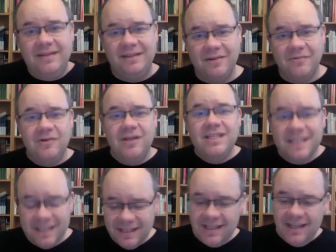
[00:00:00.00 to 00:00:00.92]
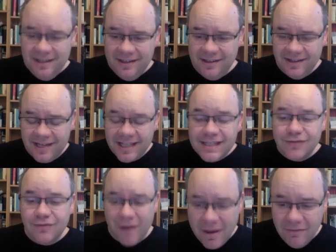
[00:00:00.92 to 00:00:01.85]
recently, that's
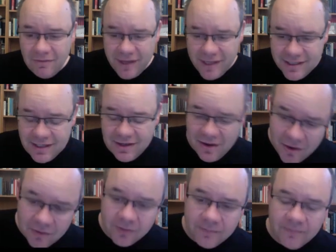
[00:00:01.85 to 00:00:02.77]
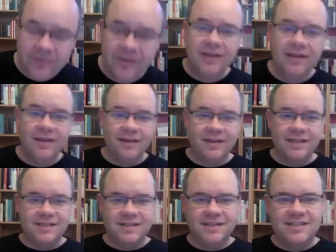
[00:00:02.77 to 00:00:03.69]
5 years ago.
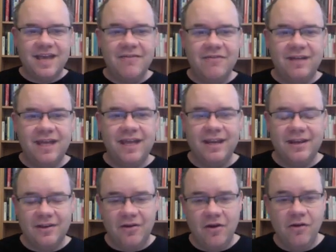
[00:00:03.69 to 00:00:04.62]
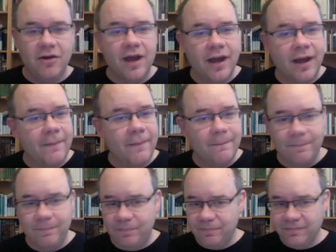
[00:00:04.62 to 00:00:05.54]
That's half a decade ago.
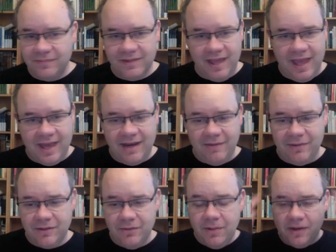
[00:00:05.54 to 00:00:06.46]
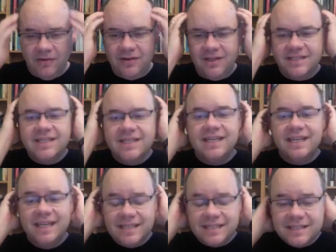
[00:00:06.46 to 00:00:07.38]
And I was, oh my goodness, it
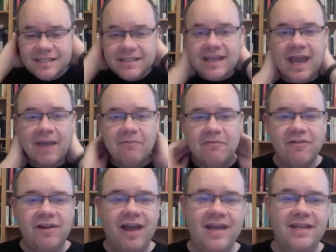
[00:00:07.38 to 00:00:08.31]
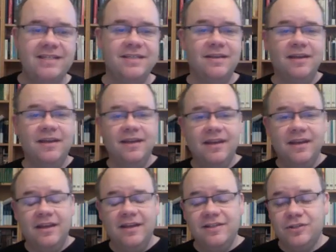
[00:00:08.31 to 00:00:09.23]
is, time flies.
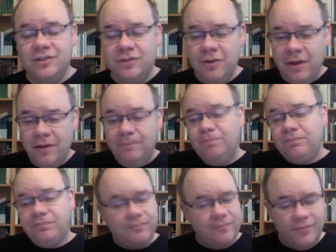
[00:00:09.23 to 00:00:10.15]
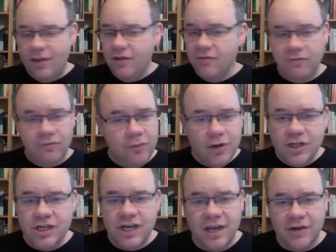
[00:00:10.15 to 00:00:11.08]
So I
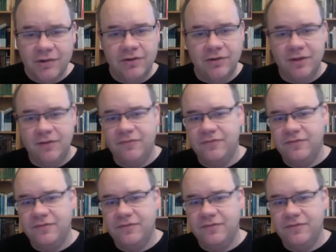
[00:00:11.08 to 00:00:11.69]
foolishly agreed to give